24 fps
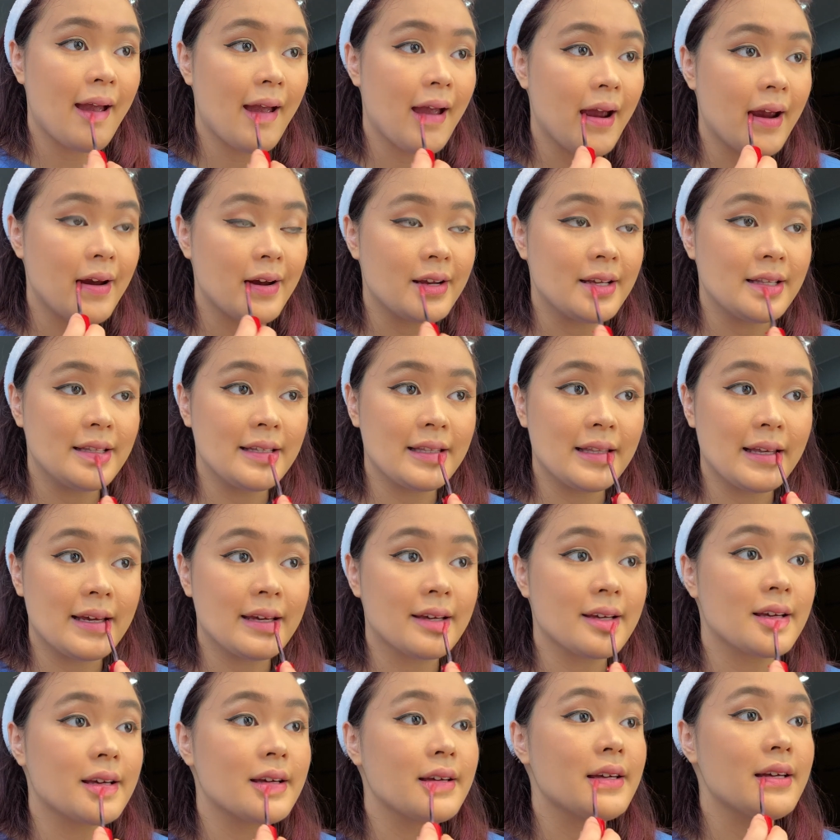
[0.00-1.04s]
I really like
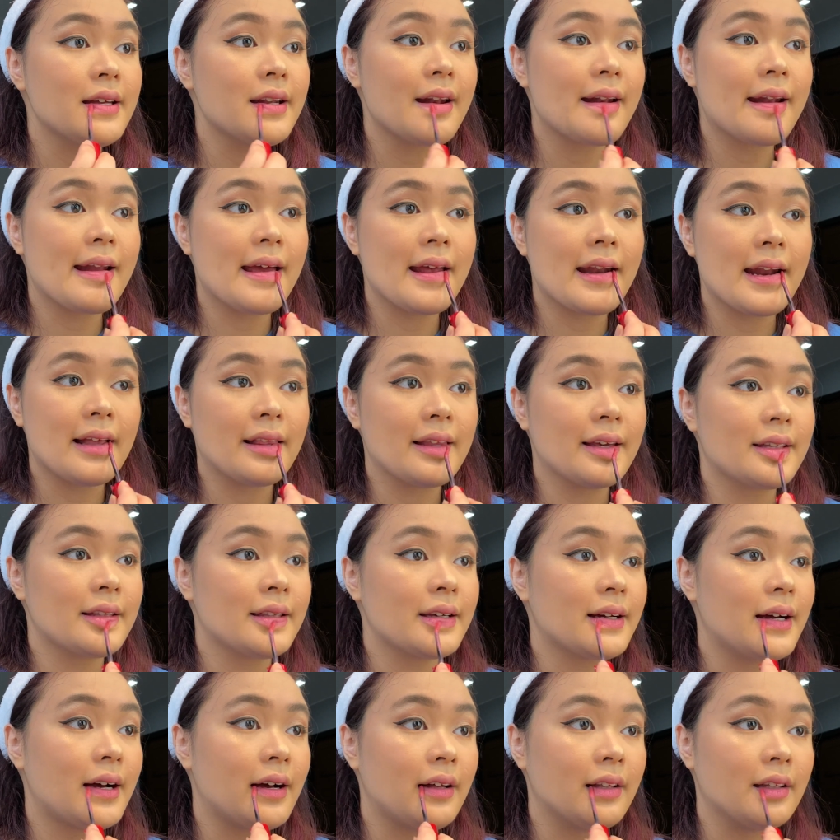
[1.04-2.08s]
it and I like the
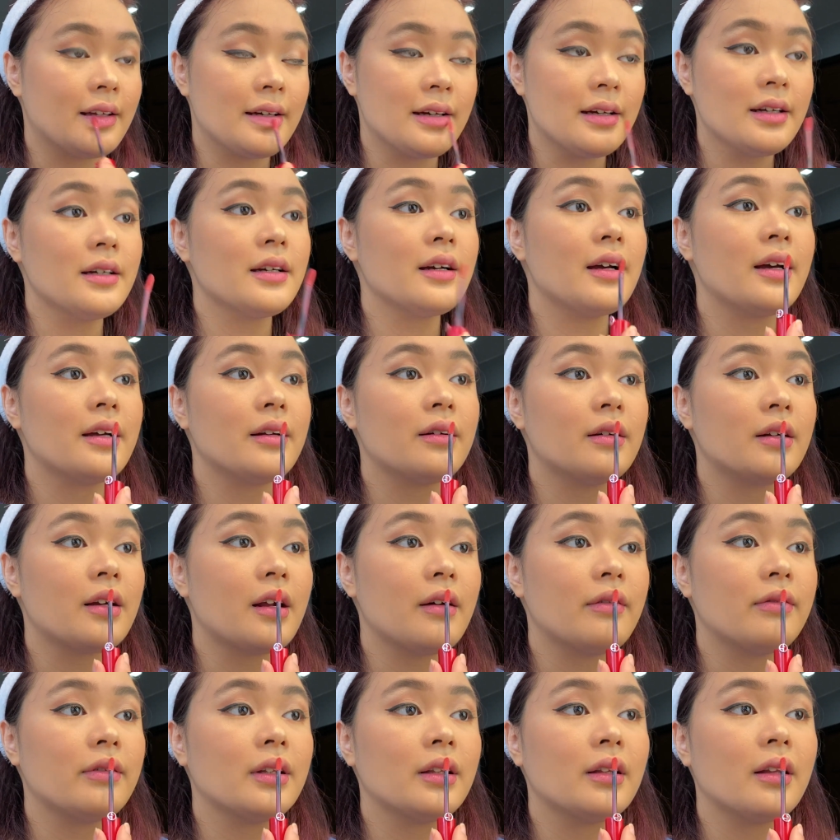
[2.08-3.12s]
color. I don't
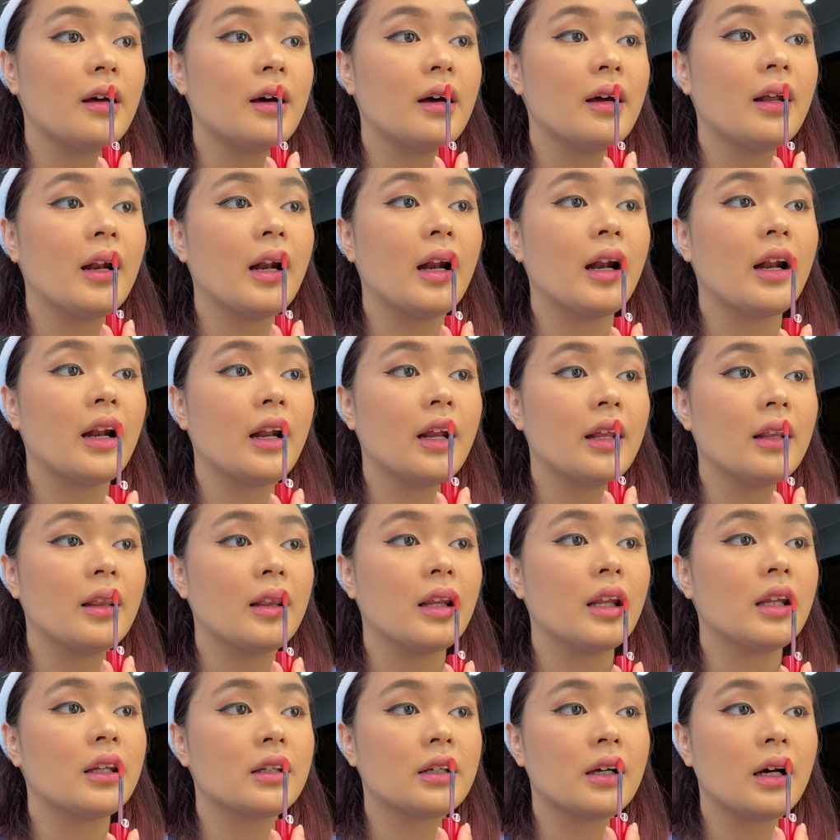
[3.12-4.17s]
have a lot in
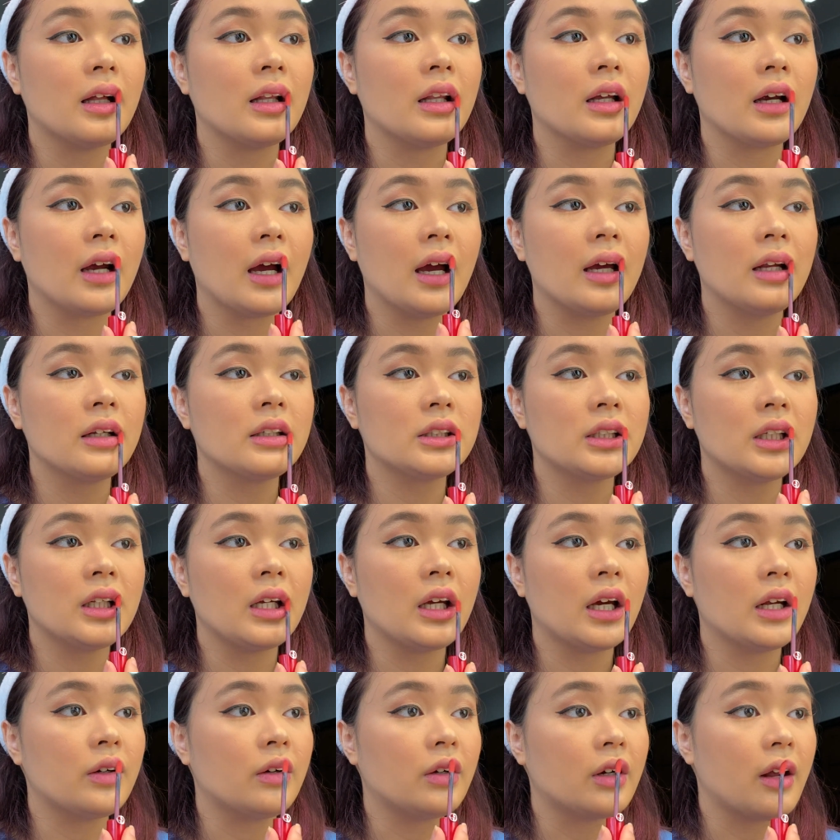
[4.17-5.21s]
this color.
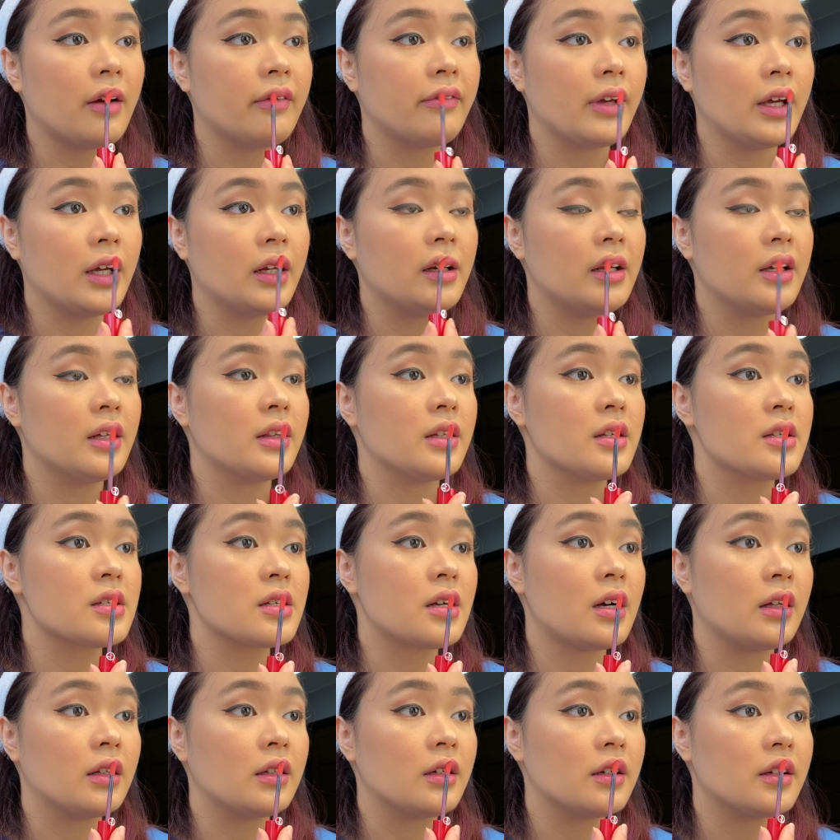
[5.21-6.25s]
I don't have any in this
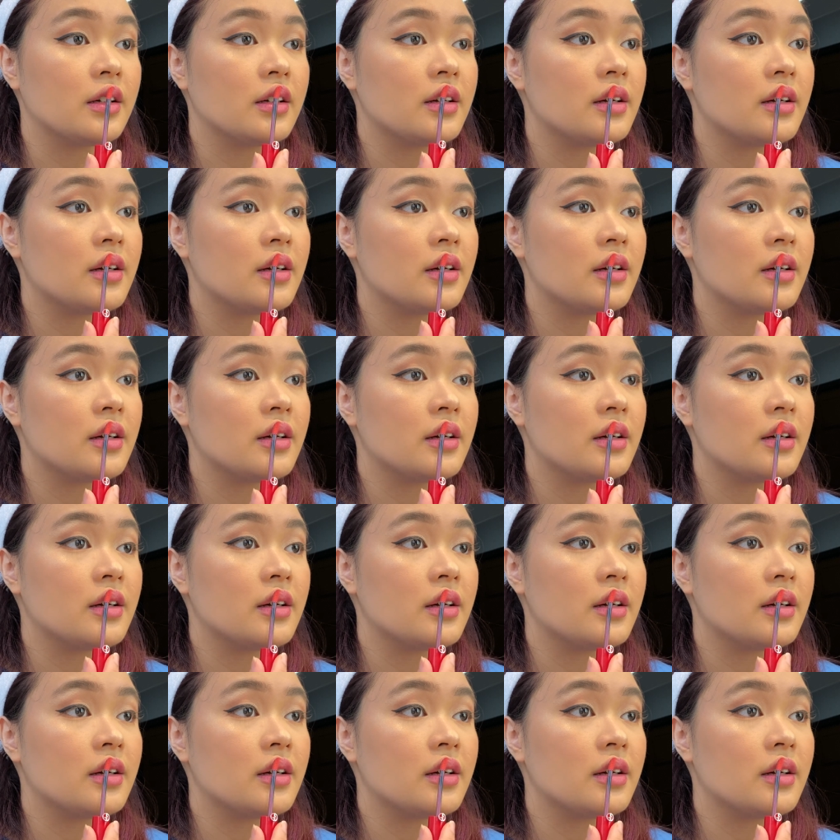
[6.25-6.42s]
color.